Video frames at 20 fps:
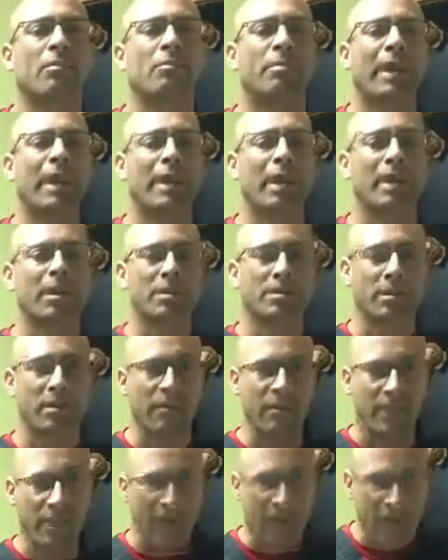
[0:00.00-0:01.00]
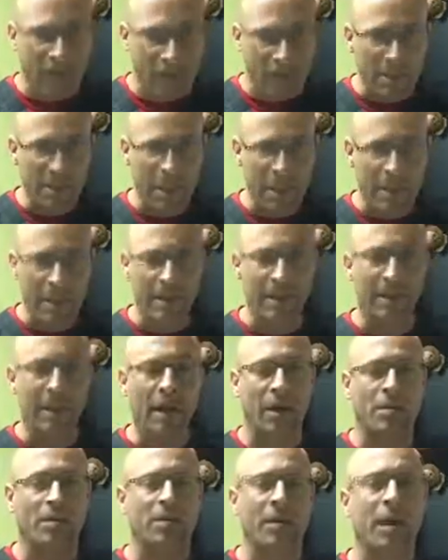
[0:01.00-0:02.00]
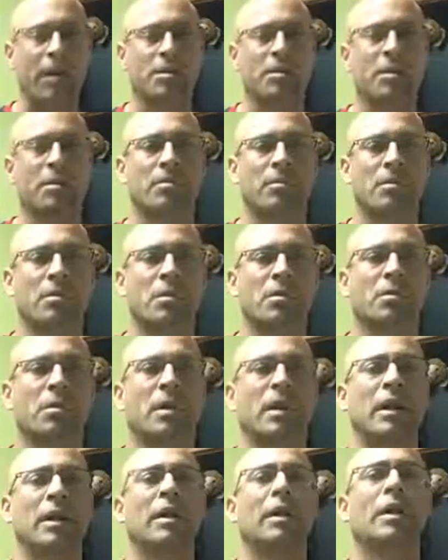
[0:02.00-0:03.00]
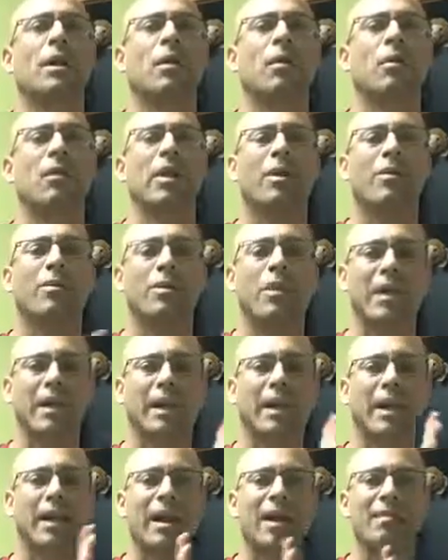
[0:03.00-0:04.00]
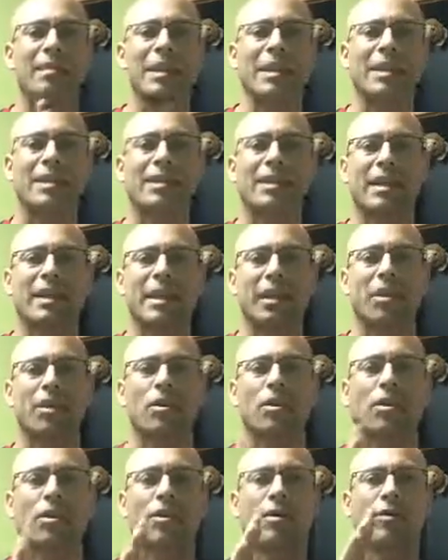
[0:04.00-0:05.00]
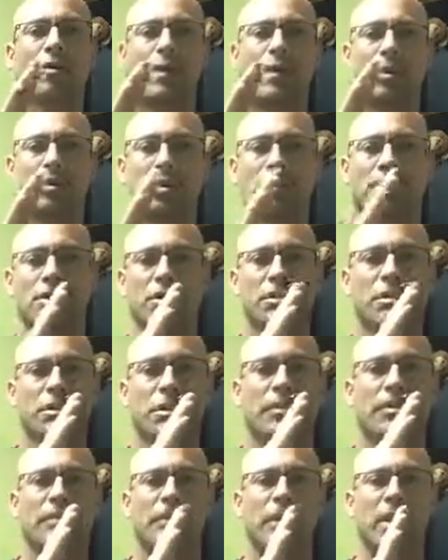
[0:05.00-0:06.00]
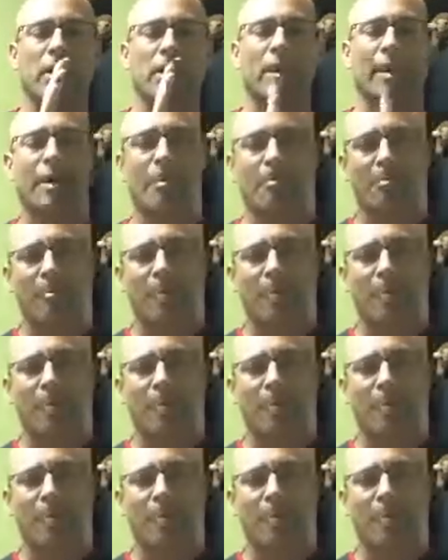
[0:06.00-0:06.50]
because of a lot of these head down posture positioning, we are really commonly seeing a curve that should come